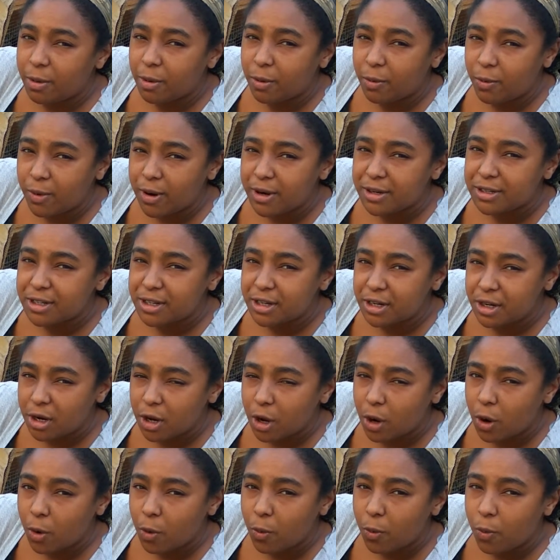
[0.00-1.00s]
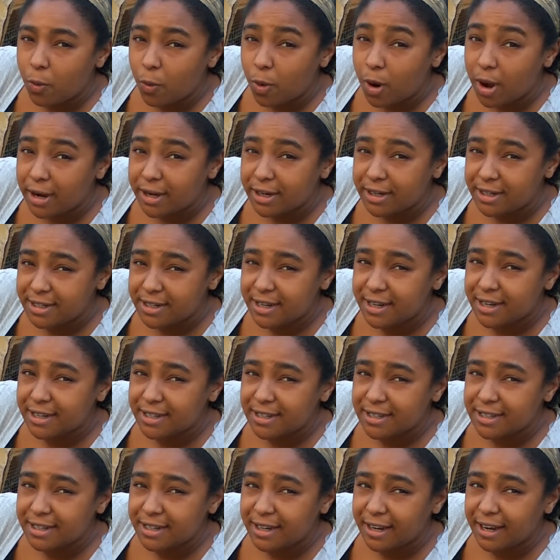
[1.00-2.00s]
but want to know what it
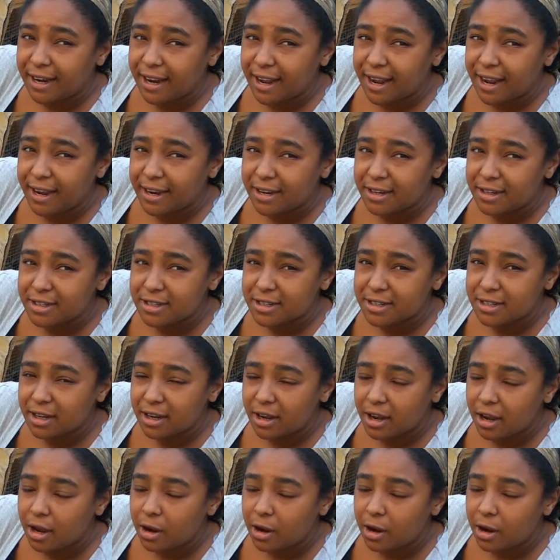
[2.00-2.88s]
takes to get eggs?